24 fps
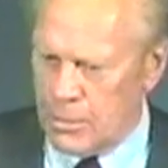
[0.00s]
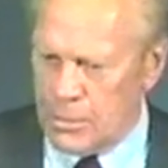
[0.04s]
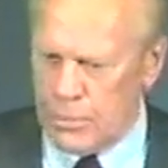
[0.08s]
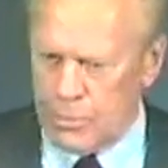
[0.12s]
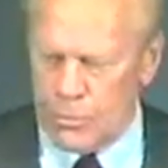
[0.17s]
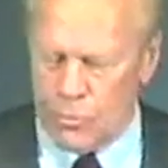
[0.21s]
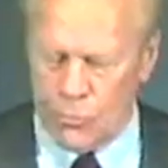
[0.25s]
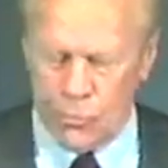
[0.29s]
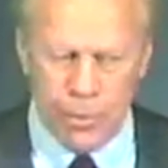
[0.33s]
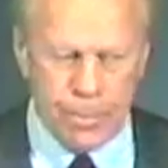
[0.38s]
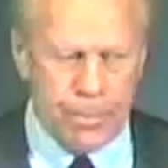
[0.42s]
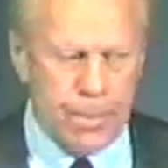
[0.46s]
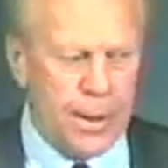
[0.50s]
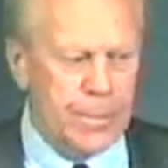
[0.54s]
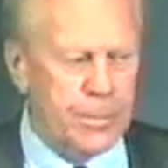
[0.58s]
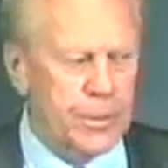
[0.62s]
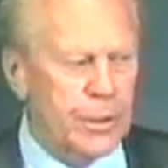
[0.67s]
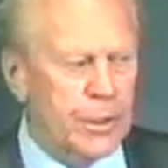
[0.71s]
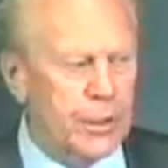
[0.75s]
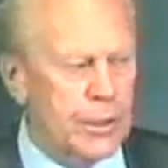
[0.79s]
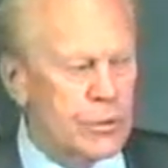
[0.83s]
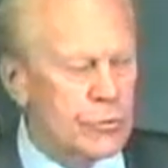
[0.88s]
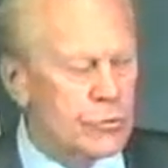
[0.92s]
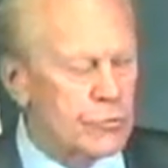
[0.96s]
The
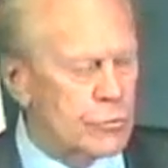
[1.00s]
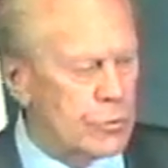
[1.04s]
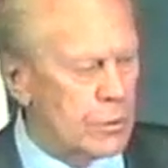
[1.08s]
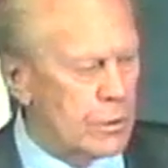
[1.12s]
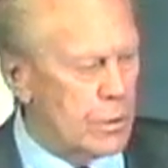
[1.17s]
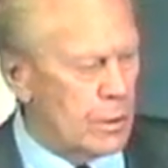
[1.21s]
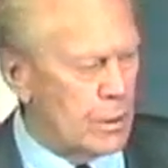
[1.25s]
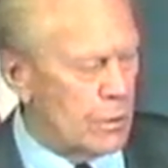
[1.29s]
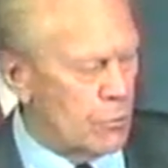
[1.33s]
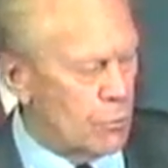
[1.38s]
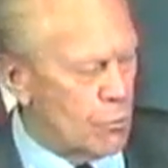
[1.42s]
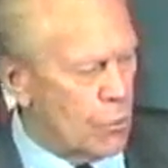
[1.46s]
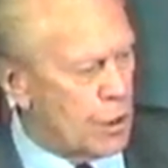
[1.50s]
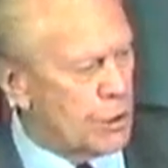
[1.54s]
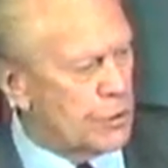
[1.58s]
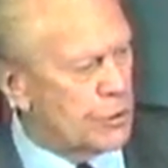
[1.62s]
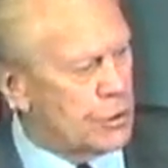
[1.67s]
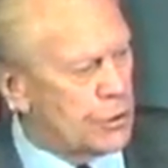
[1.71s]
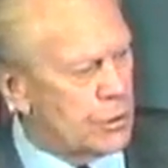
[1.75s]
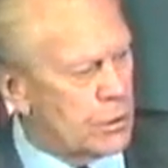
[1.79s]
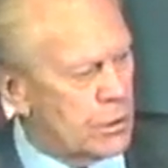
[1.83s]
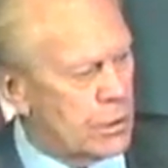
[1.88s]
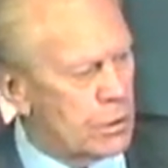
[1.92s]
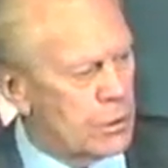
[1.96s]
Republicans
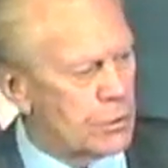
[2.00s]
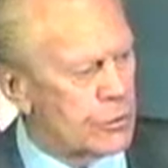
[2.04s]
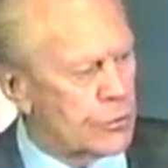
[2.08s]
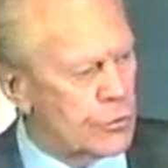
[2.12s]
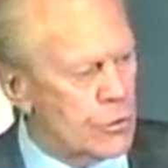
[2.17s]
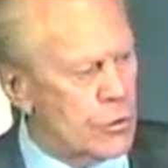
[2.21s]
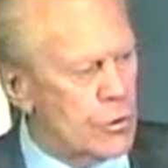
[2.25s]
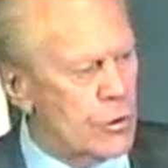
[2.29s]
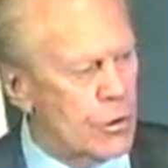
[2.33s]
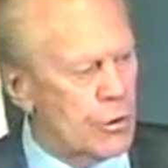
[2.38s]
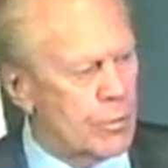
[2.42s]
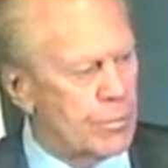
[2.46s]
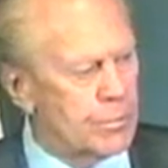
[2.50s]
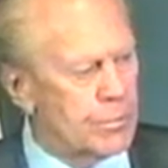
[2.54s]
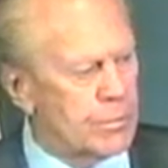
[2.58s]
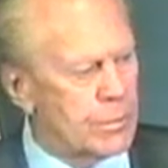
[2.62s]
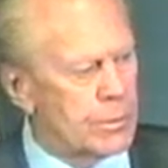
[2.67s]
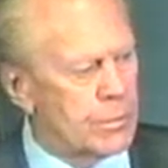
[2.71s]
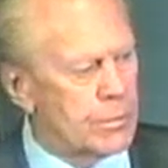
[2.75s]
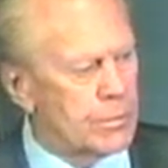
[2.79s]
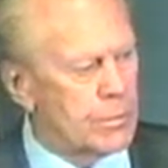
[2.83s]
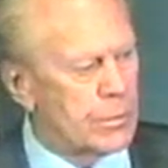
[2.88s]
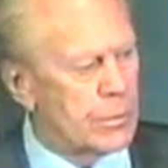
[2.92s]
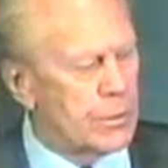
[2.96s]
won term,
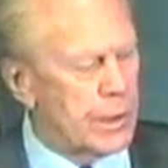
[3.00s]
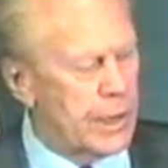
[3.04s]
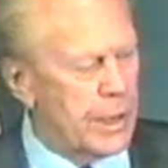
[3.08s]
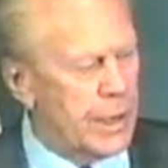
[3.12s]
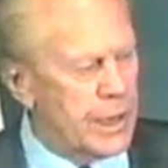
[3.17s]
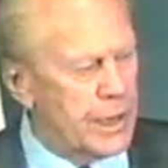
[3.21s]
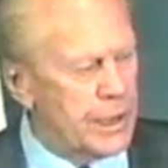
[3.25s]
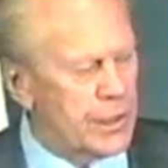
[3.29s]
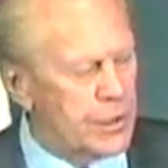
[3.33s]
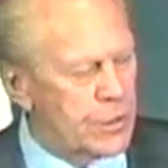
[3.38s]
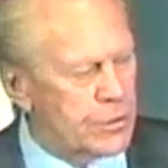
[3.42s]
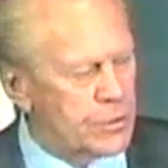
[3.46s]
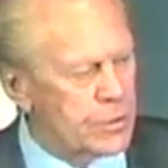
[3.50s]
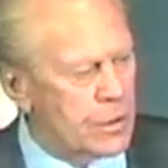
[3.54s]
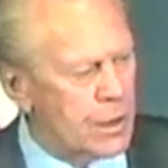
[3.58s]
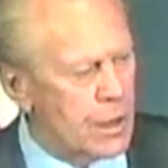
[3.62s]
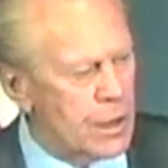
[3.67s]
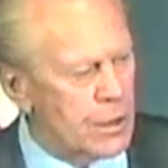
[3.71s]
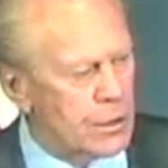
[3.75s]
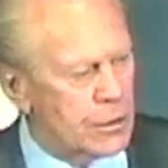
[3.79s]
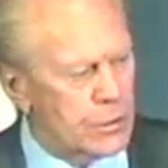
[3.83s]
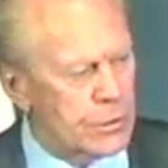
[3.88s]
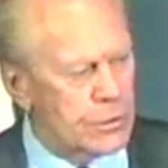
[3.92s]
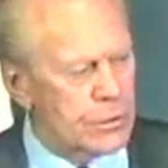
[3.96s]
the 80th
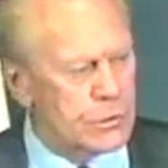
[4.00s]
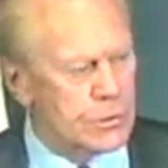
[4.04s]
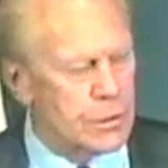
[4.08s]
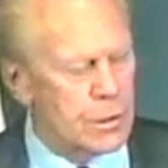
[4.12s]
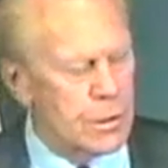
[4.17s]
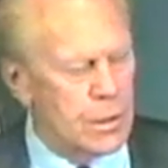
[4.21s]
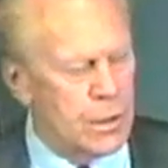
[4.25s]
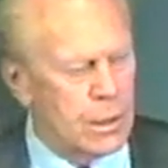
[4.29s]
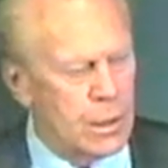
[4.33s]
Congress,